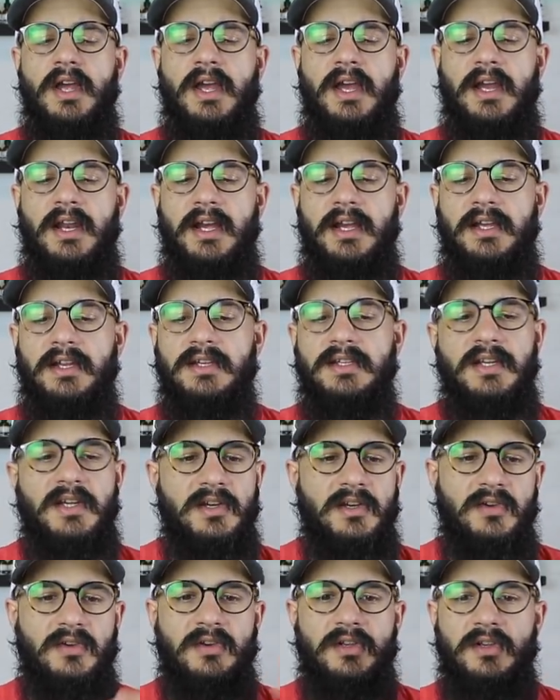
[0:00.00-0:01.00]
and I
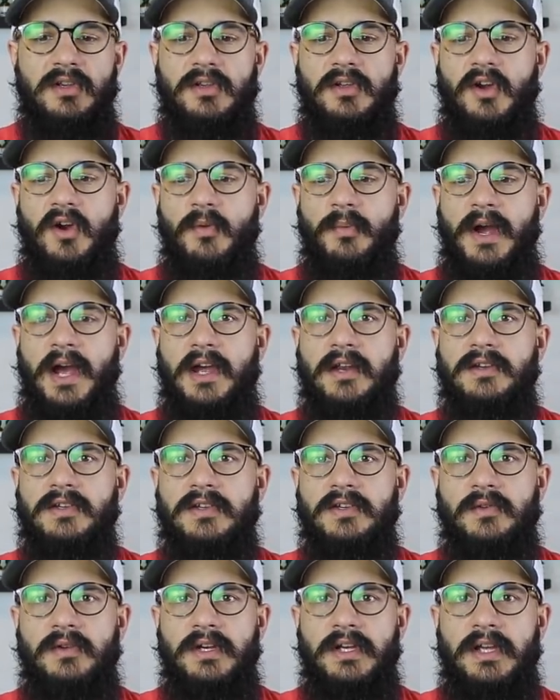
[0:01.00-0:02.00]
continue to go back
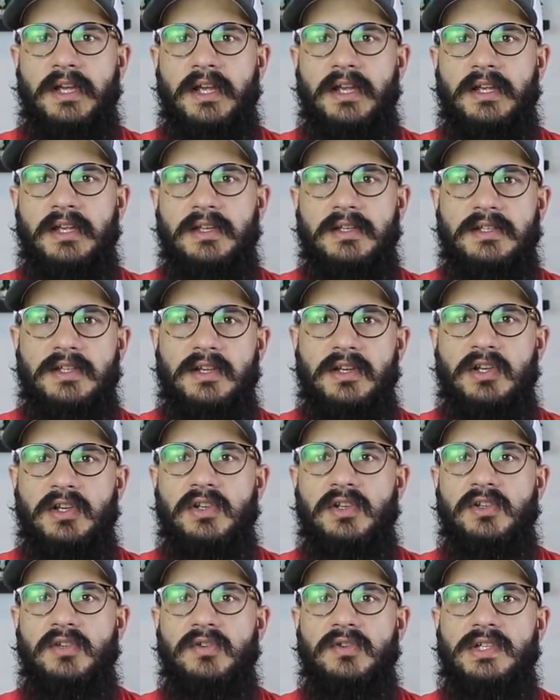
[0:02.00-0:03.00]
to it and continue
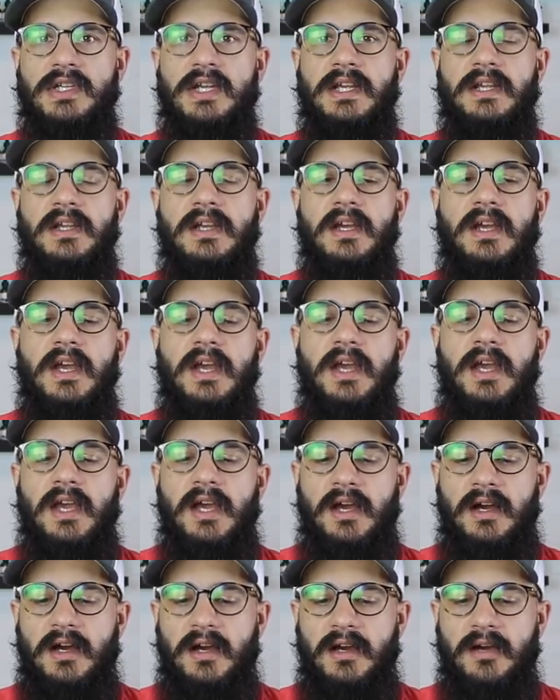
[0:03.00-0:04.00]
to use it
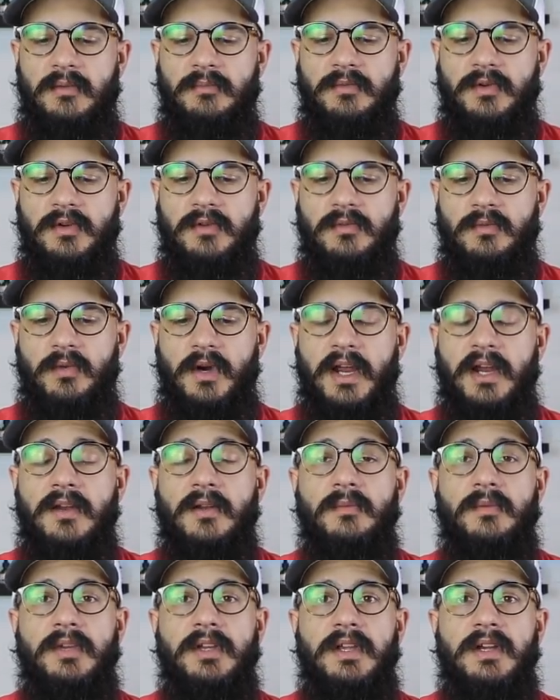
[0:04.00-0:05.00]
um,
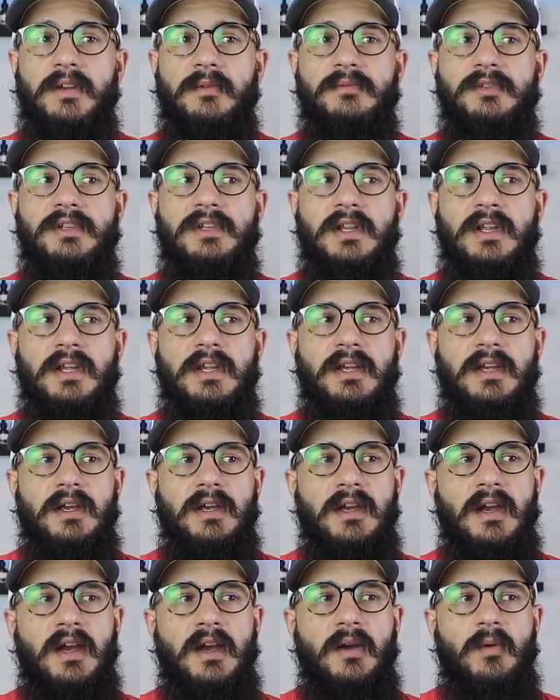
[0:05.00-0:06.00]
randomly, and I'm just like,